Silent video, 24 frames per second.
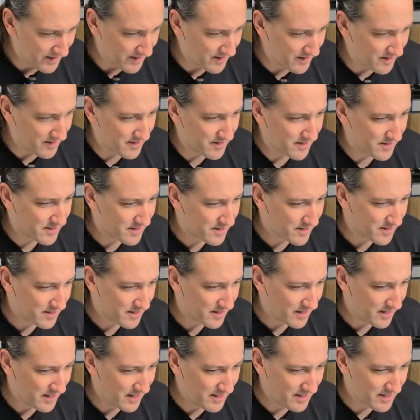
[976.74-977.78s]

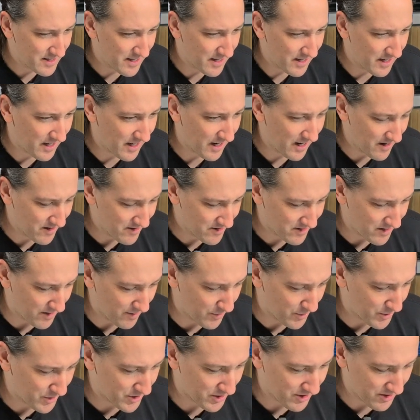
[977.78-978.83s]
is intake
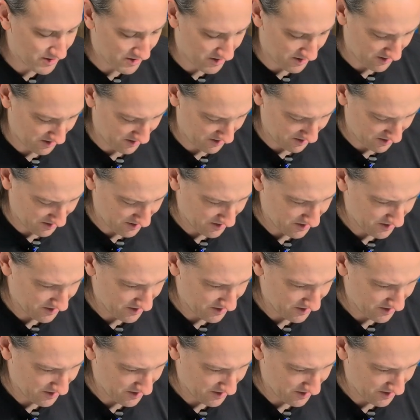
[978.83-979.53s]
air temperature,